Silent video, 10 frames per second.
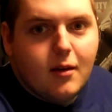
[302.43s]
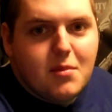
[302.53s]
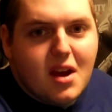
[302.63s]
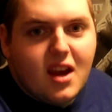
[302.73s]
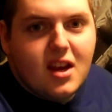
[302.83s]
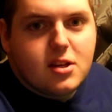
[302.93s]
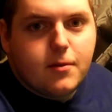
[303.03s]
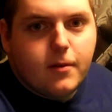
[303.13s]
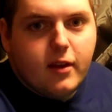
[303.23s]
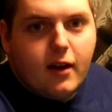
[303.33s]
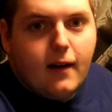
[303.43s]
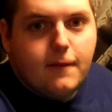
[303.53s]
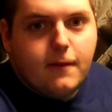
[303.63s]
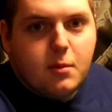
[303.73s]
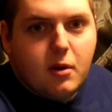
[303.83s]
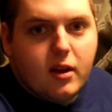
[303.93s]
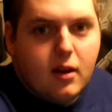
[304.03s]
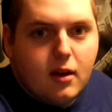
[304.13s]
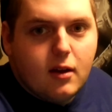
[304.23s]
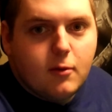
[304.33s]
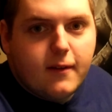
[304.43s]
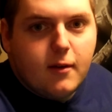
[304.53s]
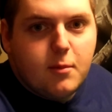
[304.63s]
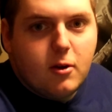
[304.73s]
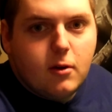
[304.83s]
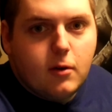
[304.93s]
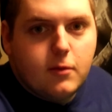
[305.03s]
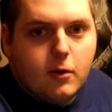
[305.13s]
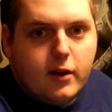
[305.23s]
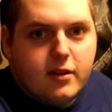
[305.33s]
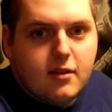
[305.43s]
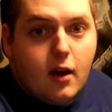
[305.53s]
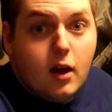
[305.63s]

Paige for the everybody with your beautiful voice.